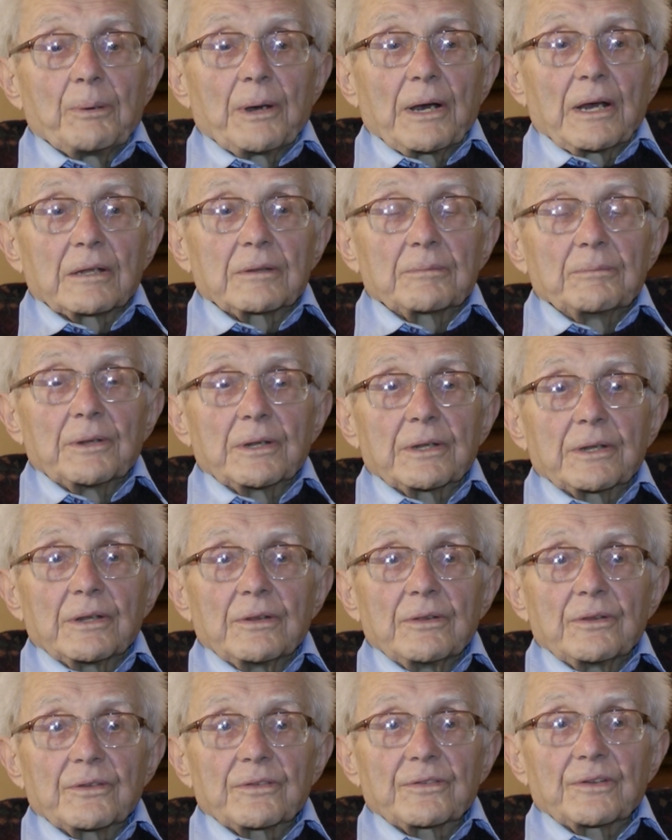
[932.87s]
apartment
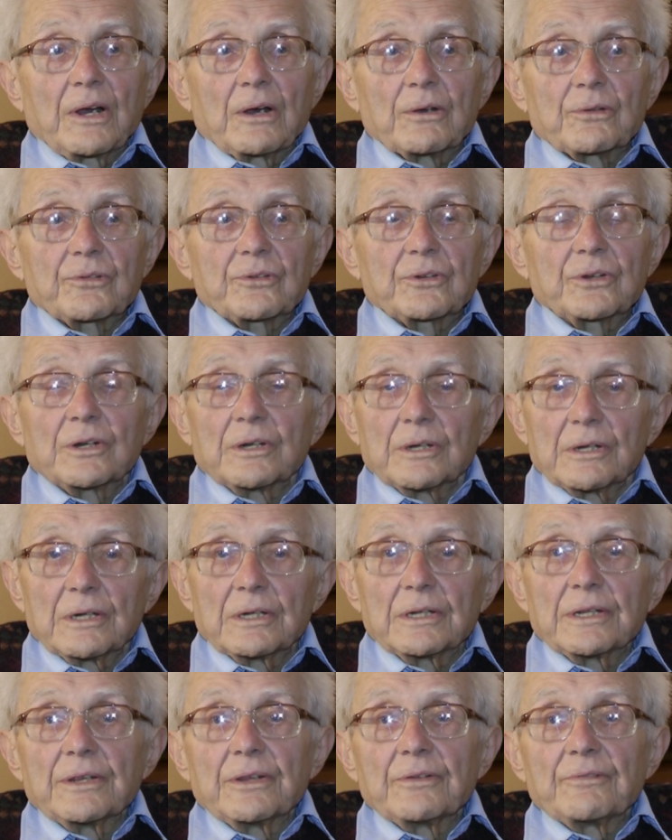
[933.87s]
in the South
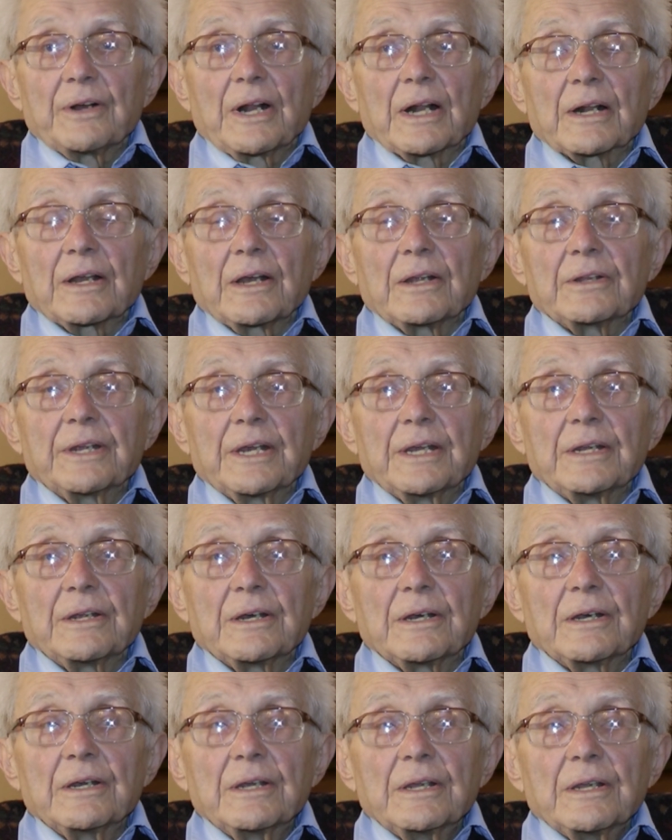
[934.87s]
Tyrol in the Val
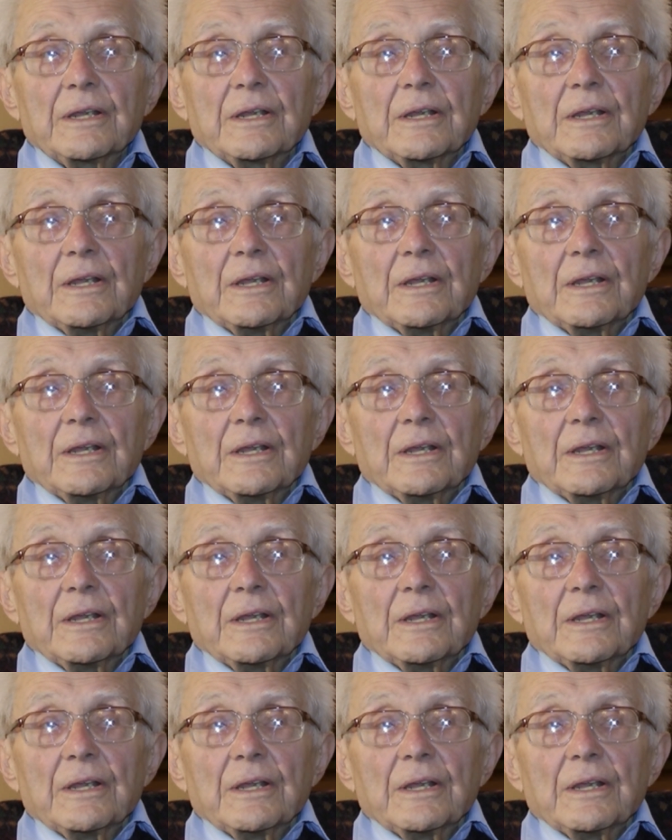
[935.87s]
Gardena